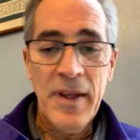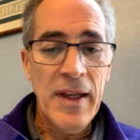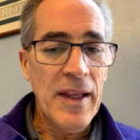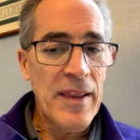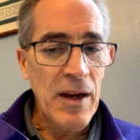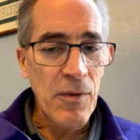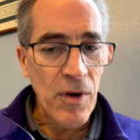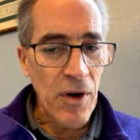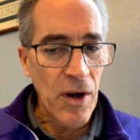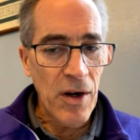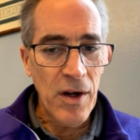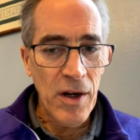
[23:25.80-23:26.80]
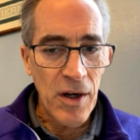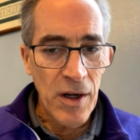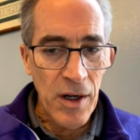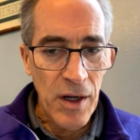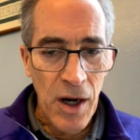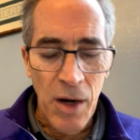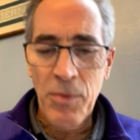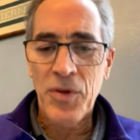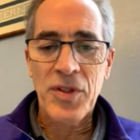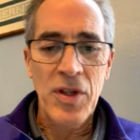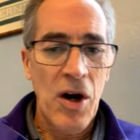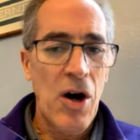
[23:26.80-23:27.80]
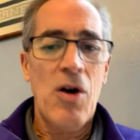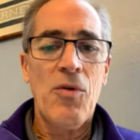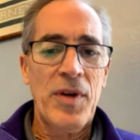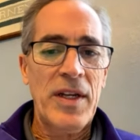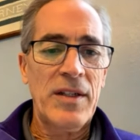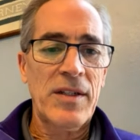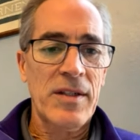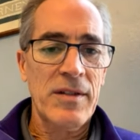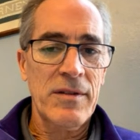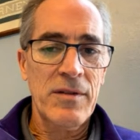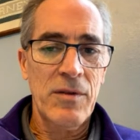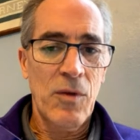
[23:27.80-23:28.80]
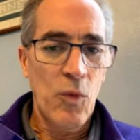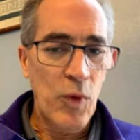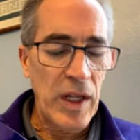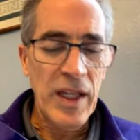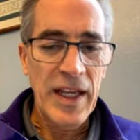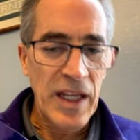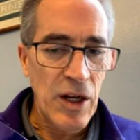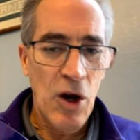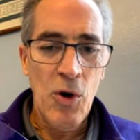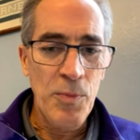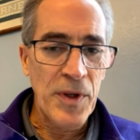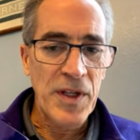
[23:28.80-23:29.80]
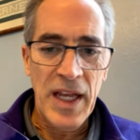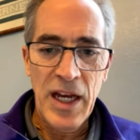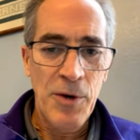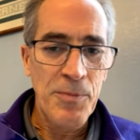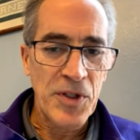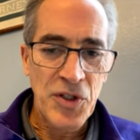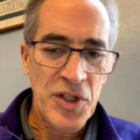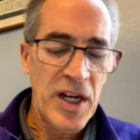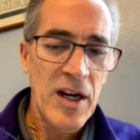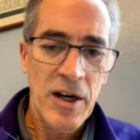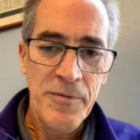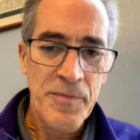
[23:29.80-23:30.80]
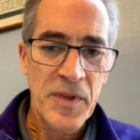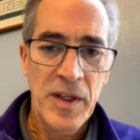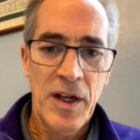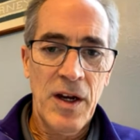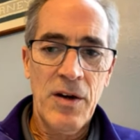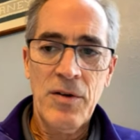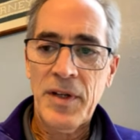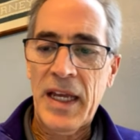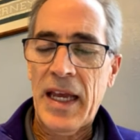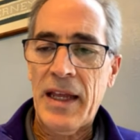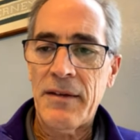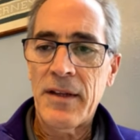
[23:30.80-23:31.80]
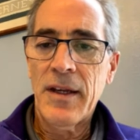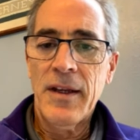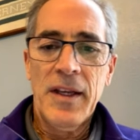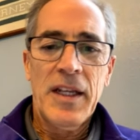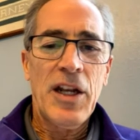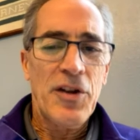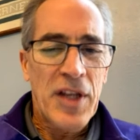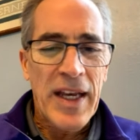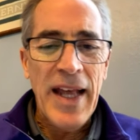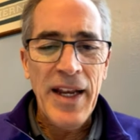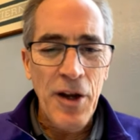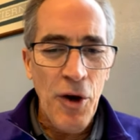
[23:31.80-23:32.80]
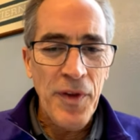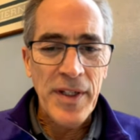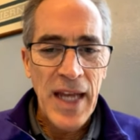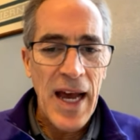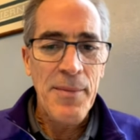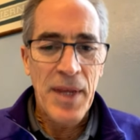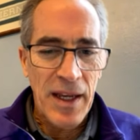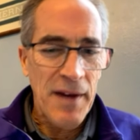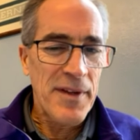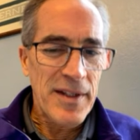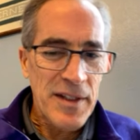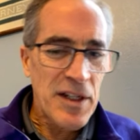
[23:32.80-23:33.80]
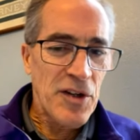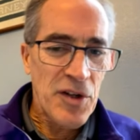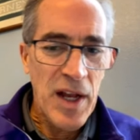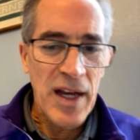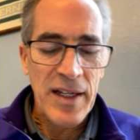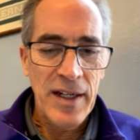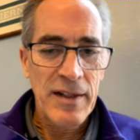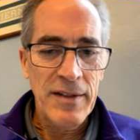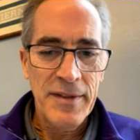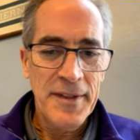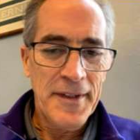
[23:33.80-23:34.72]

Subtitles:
they were almost always willing and open to help and share, you know, and, you know, you got to know the timing of it. You know, you're not going to,